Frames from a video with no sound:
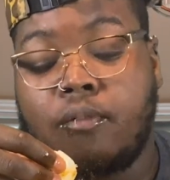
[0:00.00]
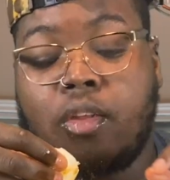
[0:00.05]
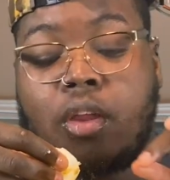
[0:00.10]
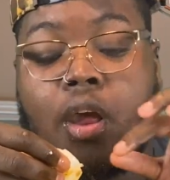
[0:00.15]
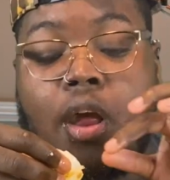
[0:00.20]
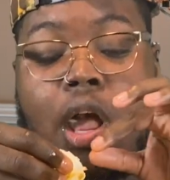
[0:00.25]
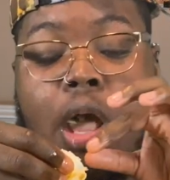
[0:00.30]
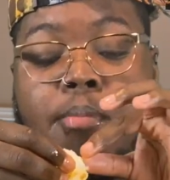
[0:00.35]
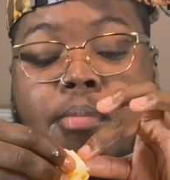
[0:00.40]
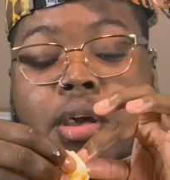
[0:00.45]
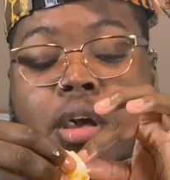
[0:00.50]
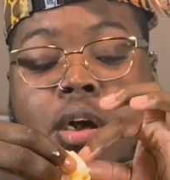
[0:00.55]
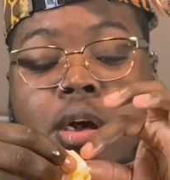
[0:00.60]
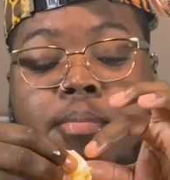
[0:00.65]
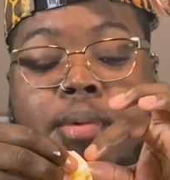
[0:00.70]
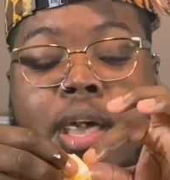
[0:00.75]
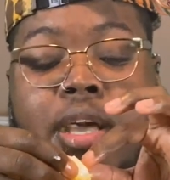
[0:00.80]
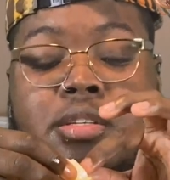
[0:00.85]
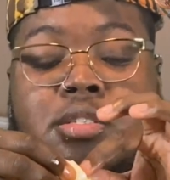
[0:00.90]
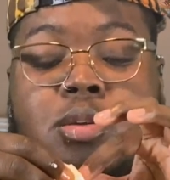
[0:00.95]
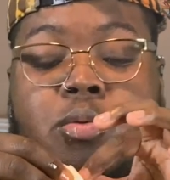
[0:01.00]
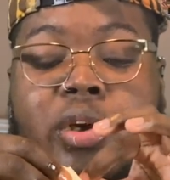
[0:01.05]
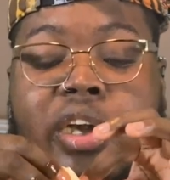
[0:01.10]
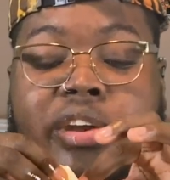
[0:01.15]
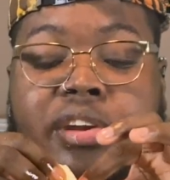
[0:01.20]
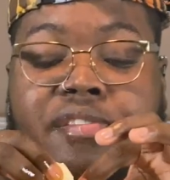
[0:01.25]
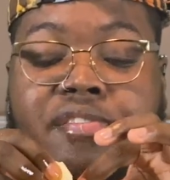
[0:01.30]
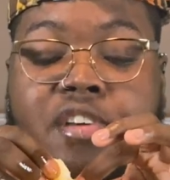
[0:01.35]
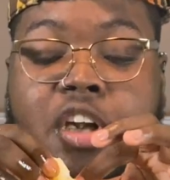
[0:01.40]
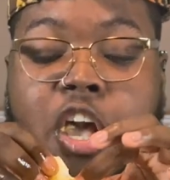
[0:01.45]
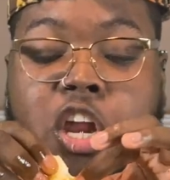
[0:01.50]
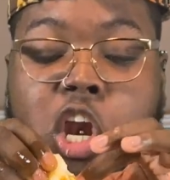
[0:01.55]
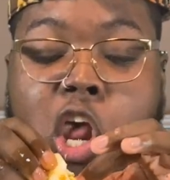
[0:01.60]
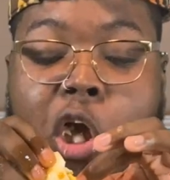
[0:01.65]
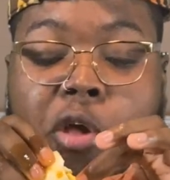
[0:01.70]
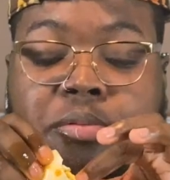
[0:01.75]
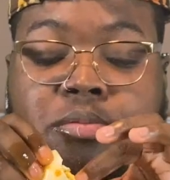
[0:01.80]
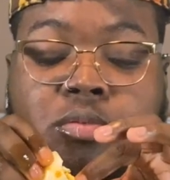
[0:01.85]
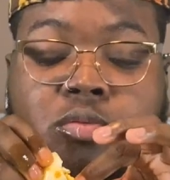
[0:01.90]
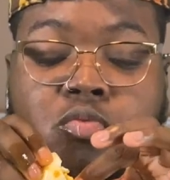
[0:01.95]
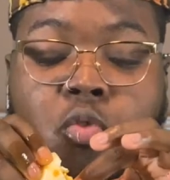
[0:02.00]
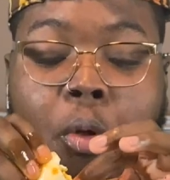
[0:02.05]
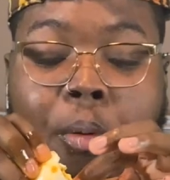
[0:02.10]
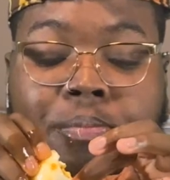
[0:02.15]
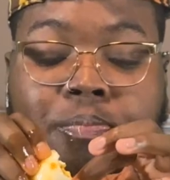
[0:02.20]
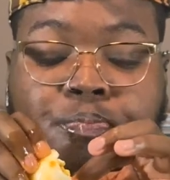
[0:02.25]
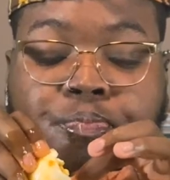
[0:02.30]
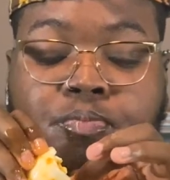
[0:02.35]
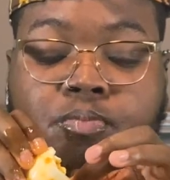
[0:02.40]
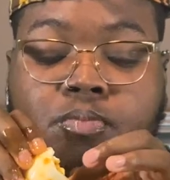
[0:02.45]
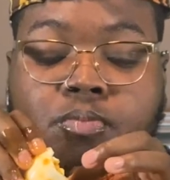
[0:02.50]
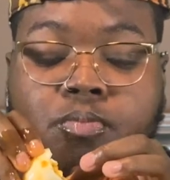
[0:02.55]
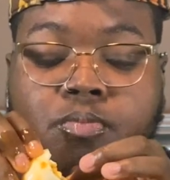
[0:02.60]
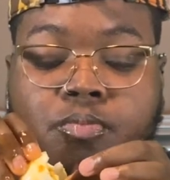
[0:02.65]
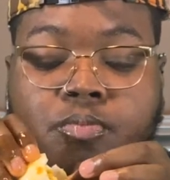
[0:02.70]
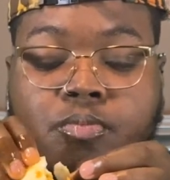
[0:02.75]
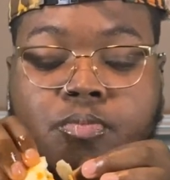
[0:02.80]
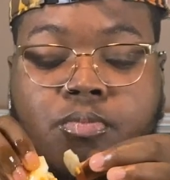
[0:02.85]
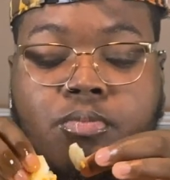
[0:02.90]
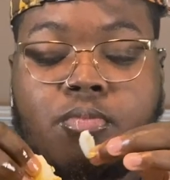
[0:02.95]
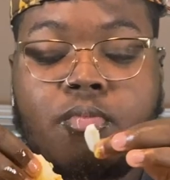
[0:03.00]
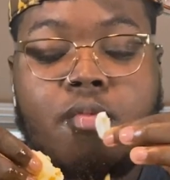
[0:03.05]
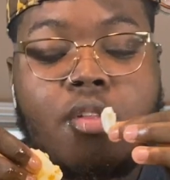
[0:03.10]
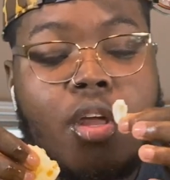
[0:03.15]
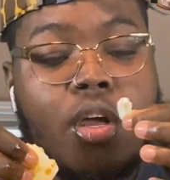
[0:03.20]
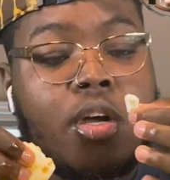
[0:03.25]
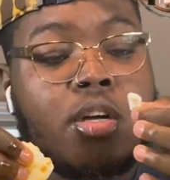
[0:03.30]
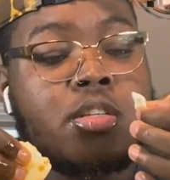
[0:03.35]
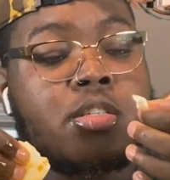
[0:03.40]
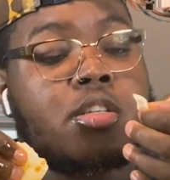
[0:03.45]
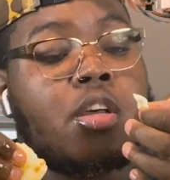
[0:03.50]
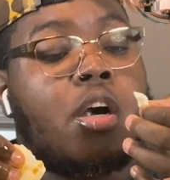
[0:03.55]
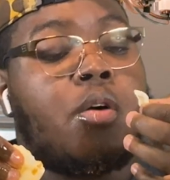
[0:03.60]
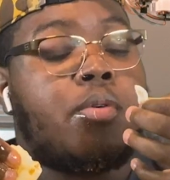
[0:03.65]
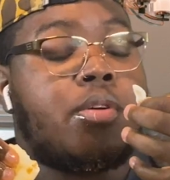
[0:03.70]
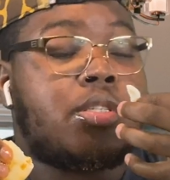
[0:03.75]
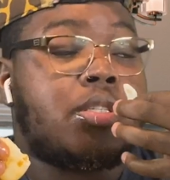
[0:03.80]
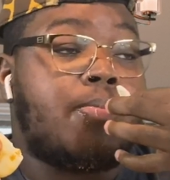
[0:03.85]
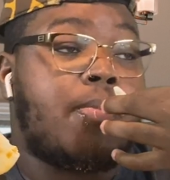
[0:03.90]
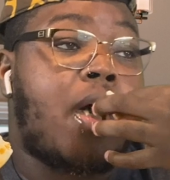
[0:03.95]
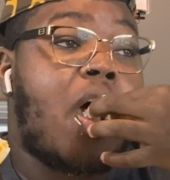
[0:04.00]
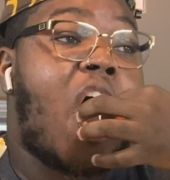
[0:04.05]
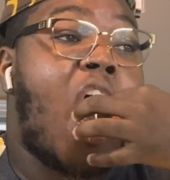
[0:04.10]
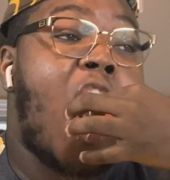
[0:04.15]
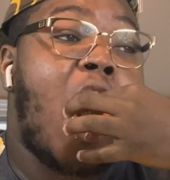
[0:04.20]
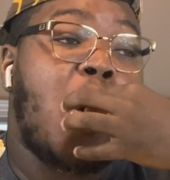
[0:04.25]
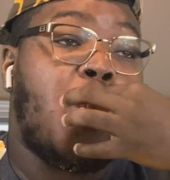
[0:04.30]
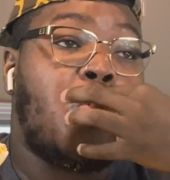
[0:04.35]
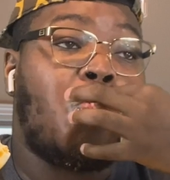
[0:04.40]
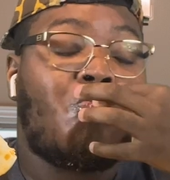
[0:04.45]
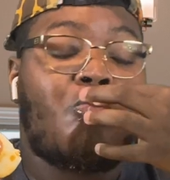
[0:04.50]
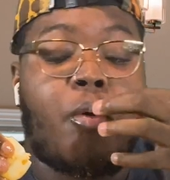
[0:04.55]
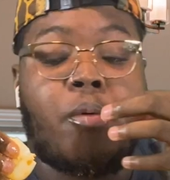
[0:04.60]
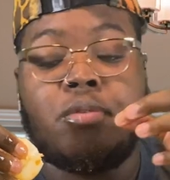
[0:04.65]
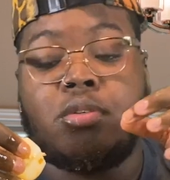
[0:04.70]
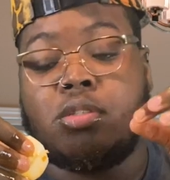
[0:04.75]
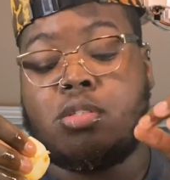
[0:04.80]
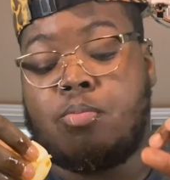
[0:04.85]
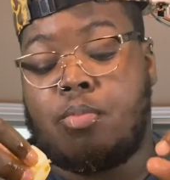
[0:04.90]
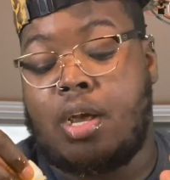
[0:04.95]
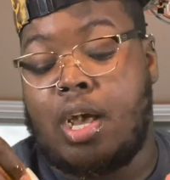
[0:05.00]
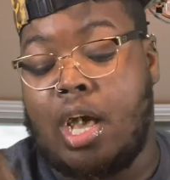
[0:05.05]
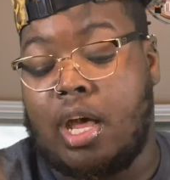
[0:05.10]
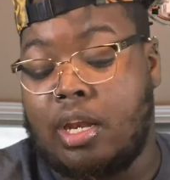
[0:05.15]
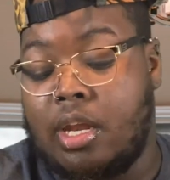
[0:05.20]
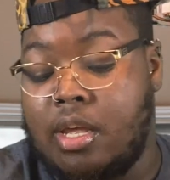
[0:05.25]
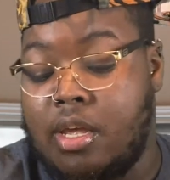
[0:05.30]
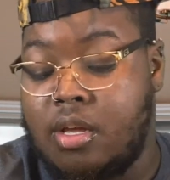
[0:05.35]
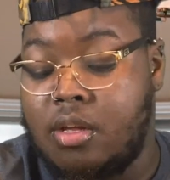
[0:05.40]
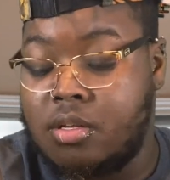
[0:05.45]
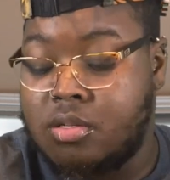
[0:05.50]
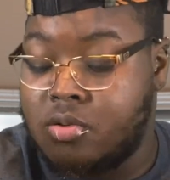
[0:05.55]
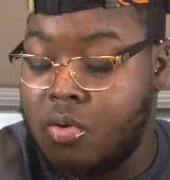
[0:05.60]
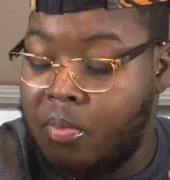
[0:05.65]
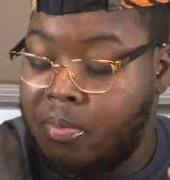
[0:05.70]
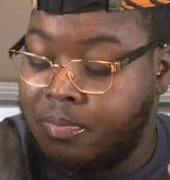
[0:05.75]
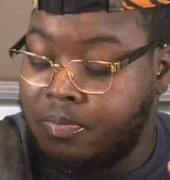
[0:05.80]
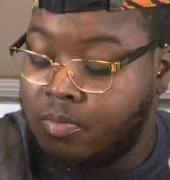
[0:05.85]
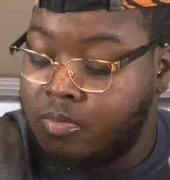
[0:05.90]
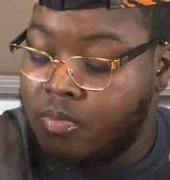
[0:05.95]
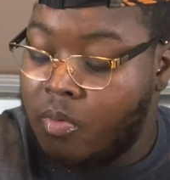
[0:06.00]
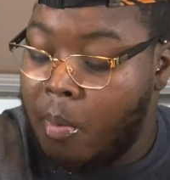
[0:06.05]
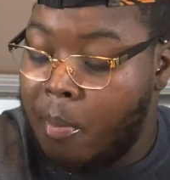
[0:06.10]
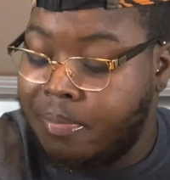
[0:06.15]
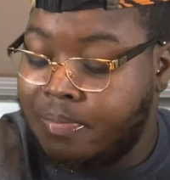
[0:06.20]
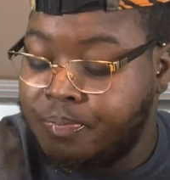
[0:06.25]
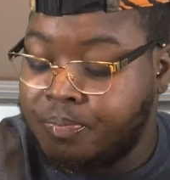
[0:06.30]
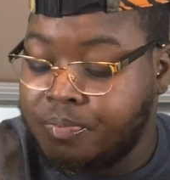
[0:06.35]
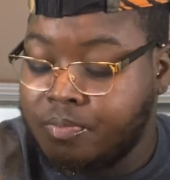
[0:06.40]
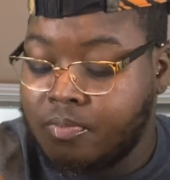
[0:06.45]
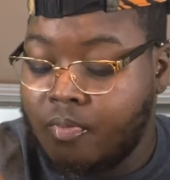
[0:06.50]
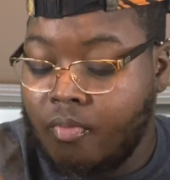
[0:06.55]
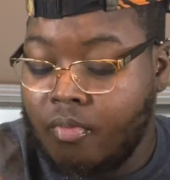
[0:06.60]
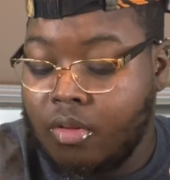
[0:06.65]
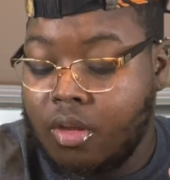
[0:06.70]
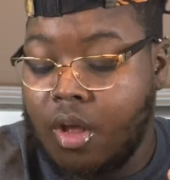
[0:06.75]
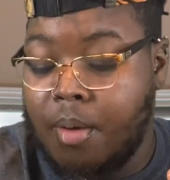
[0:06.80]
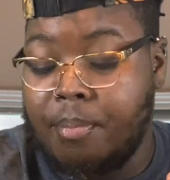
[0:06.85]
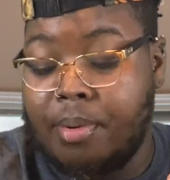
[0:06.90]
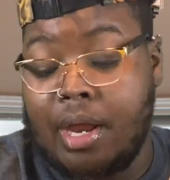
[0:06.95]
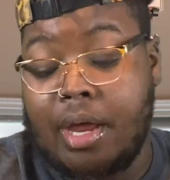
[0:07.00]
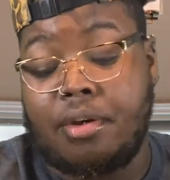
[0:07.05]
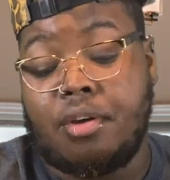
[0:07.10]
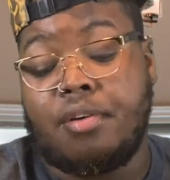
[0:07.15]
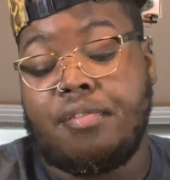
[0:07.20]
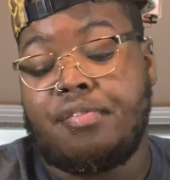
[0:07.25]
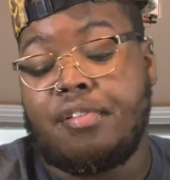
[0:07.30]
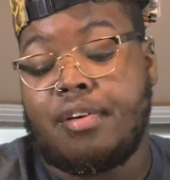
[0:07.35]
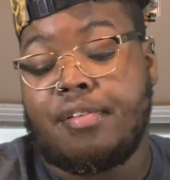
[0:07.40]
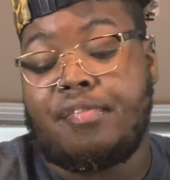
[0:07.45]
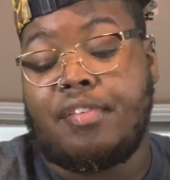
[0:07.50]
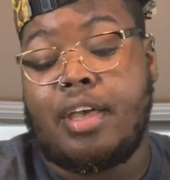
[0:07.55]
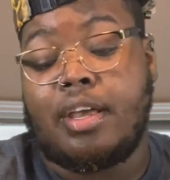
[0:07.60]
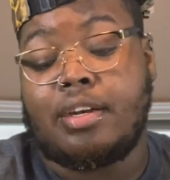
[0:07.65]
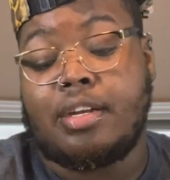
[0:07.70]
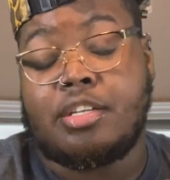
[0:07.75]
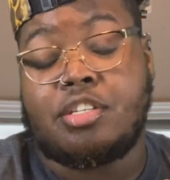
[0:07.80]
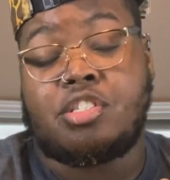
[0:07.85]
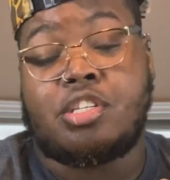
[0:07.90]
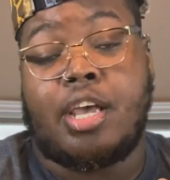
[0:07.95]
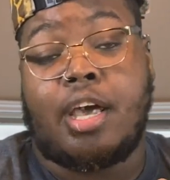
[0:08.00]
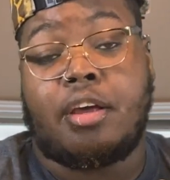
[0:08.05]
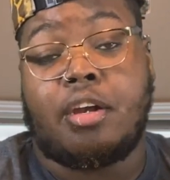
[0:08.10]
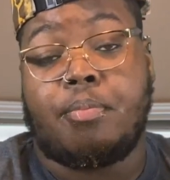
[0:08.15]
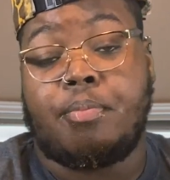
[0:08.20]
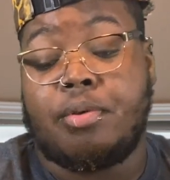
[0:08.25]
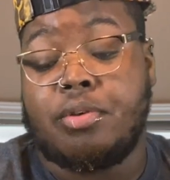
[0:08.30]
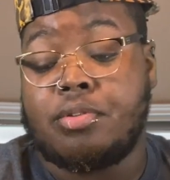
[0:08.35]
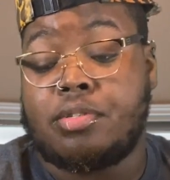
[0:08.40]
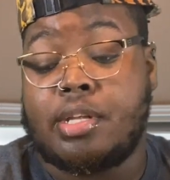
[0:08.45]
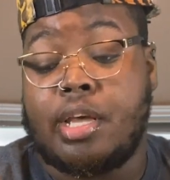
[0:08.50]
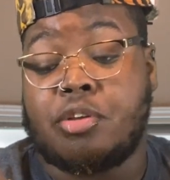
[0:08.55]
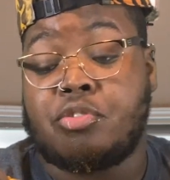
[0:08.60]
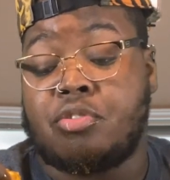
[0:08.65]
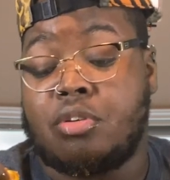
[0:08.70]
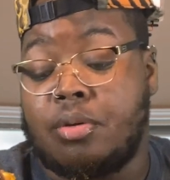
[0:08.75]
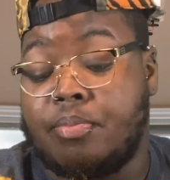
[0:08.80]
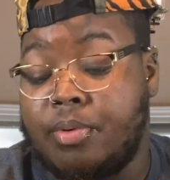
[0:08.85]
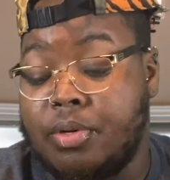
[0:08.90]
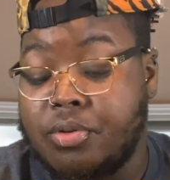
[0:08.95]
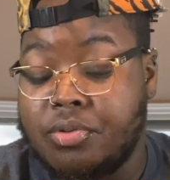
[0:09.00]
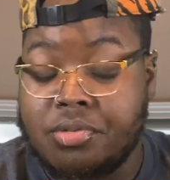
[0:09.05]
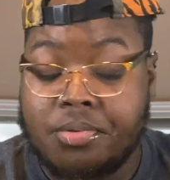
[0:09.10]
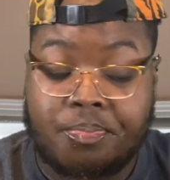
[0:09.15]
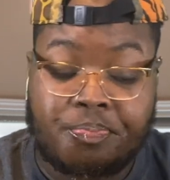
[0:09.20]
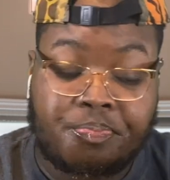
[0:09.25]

I'm gonna ask around and find out. Consult with some colleagues. But I know for a fact that's child abuse, sexual abuse.